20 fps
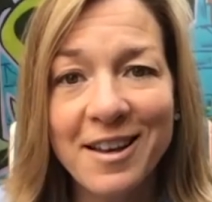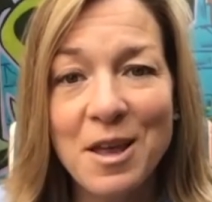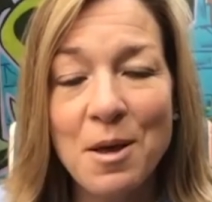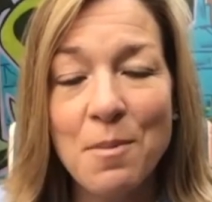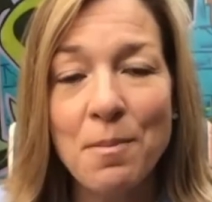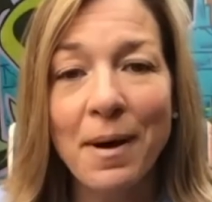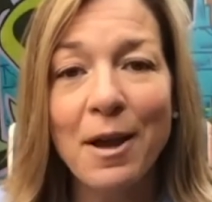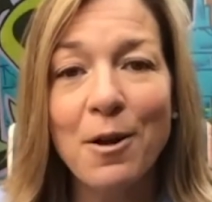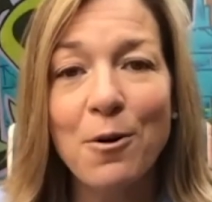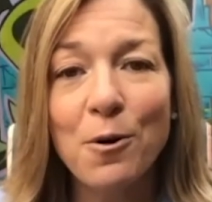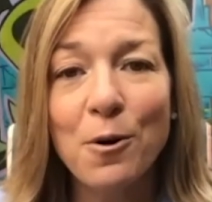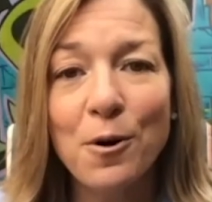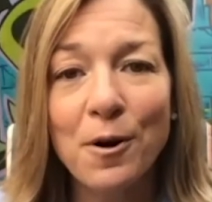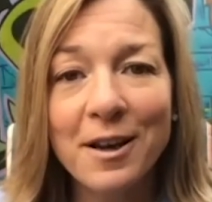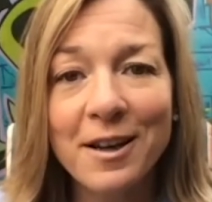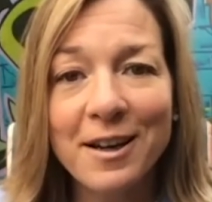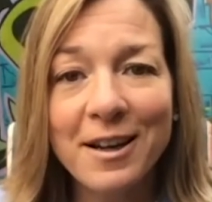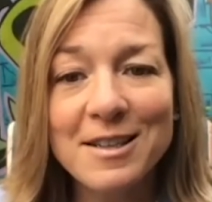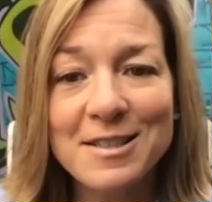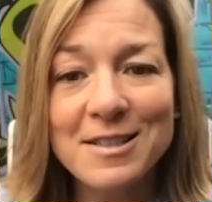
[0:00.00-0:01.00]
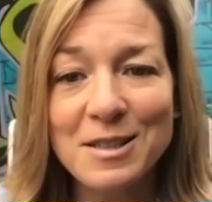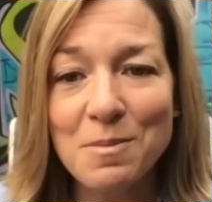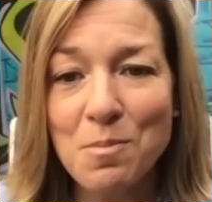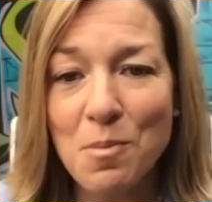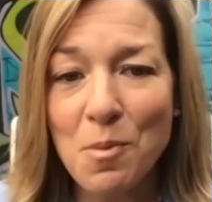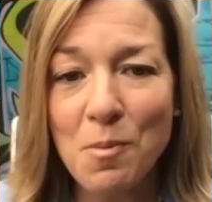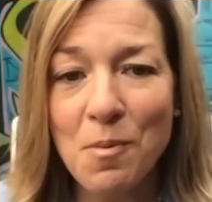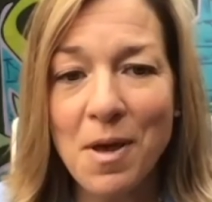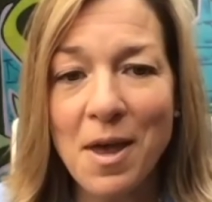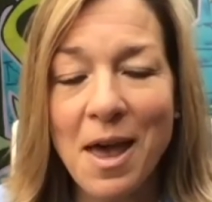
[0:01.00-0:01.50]
by organizing
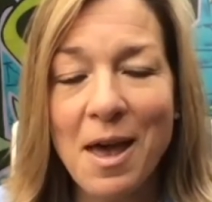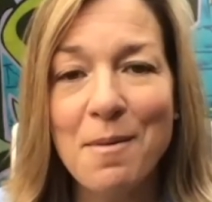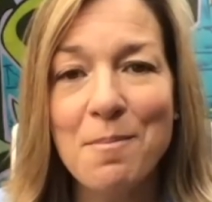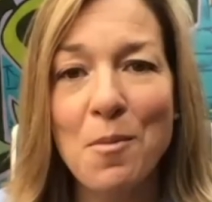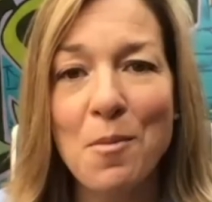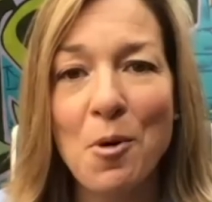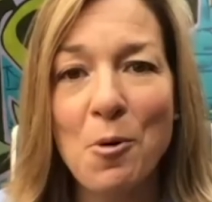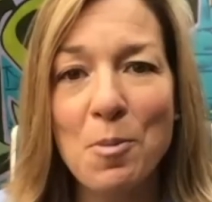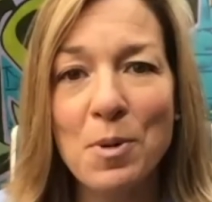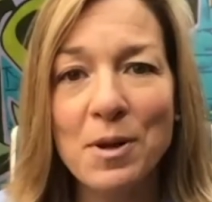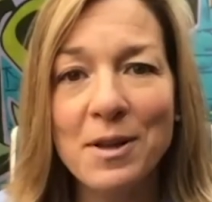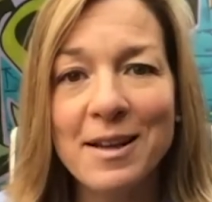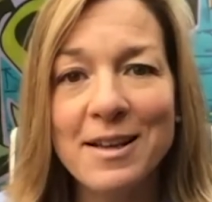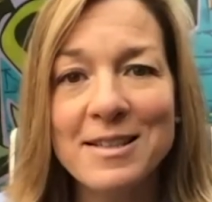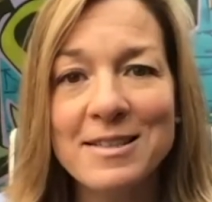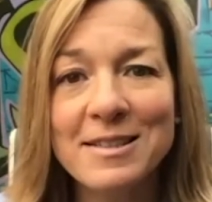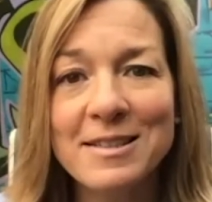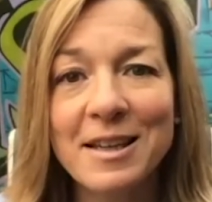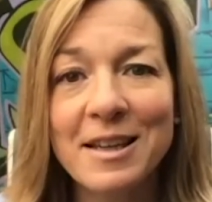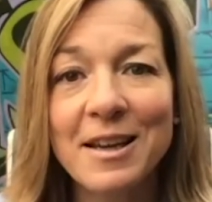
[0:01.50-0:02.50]
and mobilizing